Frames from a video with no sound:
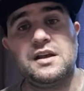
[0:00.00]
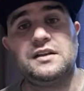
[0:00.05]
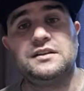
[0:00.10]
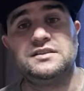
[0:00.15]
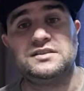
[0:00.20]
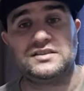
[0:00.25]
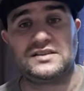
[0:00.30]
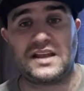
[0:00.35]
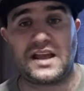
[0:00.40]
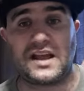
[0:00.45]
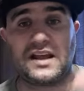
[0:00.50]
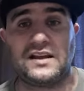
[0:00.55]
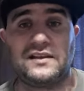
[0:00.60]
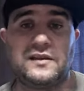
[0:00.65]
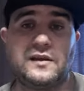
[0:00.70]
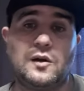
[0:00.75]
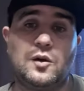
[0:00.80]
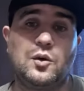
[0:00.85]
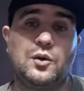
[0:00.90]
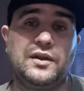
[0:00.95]
just thanking
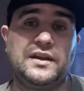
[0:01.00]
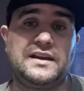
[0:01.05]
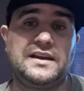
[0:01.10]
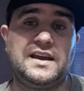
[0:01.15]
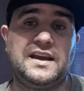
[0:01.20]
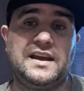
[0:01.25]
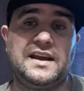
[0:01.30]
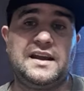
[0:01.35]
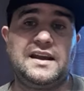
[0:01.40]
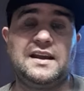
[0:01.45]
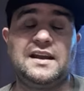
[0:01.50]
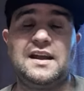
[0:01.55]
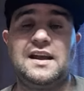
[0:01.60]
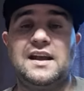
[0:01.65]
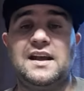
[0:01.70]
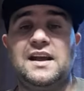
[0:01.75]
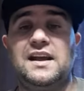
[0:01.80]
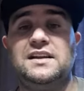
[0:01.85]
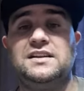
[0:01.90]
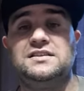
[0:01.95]
the Goalie King,
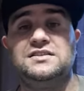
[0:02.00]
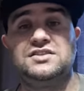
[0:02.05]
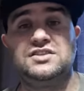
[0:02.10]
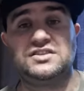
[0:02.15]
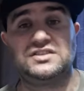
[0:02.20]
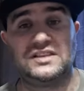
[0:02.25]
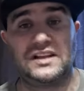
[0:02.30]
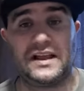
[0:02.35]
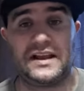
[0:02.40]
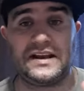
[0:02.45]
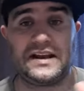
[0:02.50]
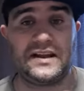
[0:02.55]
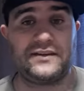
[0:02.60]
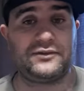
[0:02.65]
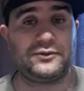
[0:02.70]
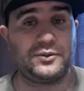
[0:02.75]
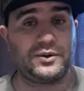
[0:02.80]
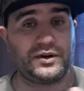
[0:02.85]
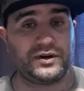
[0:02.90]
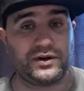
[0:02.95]
and just letting
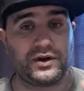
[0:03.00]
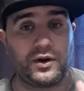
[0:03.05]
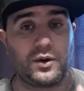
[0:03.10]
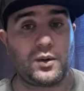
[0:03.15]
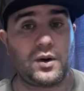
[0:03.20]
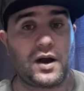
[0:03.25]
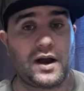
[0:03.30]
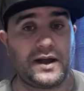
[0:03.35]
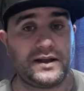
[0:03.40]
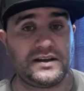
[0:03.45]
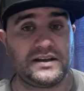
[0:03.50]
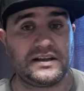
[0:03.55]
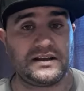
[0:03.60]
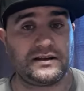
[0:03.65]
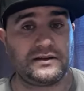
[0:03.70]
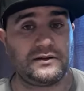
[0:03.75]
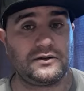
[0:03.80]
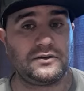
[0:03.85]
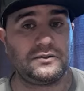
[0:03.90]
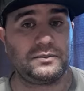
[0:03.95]
everyone know I
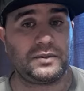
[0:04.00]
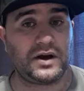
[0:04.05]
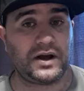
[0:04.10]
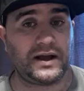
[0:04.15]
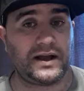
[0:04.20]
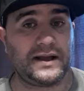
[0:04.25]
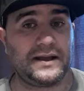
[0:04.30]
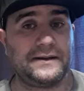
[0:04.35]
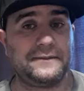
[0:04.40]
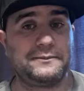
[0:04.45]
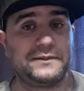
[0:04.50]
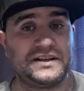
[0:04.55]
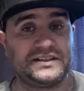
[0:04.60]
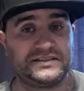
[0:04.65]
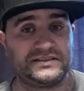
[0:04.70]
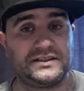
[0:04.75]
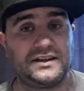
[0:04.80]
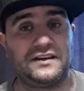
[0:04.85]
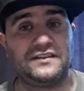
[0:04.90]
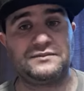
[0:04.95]
do buy my
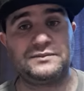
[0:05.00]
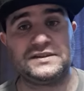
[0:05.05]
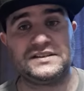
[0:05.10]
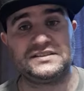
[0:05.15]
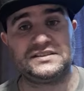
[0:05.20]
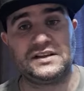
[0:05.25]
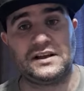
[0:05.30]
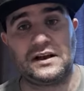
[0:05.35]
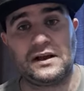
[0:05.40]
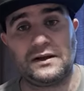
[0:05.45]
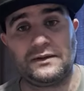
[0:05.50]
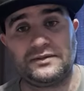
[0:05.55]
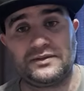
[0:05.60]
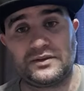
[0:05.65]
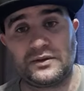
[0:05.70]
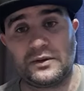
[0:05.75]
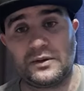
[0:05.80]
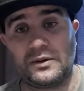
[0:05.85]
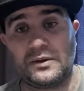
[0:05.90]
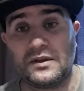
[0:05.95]
stuff myself.
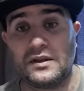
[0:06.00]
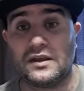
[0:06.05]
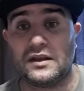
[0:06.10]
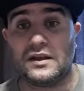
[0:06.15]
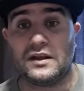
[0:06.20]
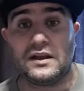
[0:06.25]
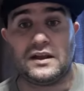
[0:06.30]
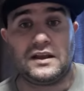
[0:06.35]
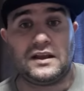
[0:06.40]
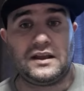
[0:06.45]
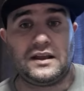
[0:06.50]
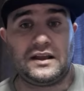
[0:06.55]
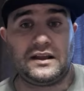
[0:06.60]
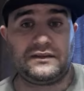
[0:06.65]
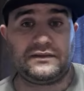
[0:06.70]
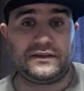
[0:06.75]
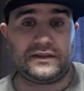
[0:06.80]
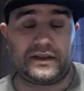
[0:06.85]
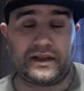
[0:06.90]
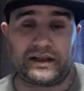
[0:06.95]
So,
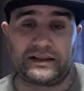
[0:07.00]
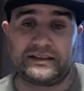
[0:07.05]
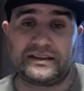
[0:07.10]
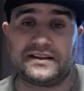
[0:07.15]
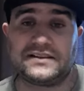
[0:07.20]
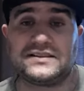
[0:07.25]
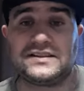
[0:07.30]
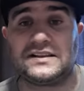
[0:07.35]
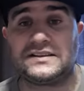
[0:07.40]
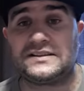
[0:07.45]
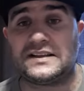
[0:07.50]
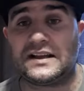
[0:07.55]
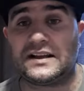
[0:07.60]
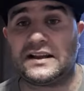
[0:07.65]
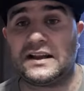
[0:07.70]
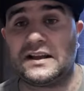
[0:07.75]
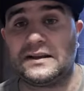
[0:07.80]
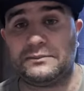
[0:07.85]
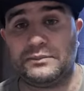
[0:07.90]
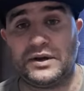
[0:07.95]
if you like this, hit that
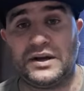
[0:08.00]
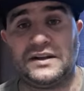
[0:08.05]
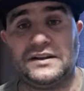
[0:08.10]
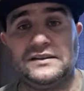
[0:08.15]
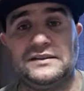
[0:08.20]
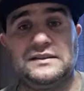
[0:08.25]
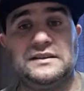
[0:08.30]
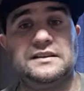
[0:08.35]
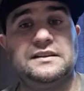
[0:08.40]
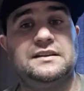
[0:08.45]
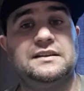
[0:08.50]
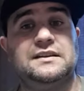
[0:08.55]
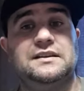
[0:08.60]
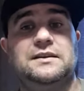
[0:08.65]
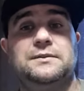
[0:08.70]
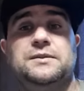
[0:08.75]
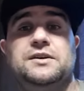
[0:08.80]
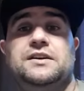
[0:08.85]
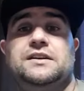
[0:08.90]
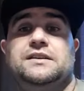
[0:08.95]
like button. Come on.